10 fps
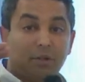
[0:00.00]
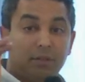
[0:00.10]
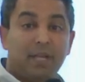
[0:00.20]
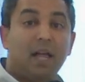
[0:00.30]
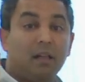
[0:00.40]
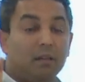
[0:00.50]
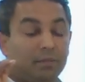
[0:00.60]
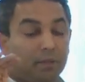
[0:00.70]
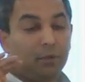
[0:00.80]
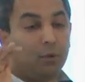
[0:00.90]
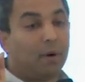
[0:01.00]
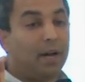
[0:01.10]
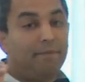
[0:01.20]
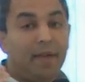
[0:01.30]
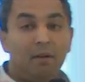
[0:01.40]
yourselves, if you
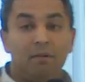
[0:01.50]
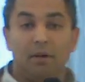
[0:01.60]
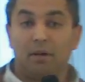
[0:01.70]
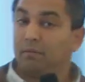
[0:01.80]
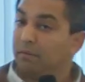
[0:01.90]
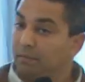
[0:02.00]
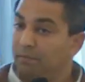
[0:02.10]
are a founder,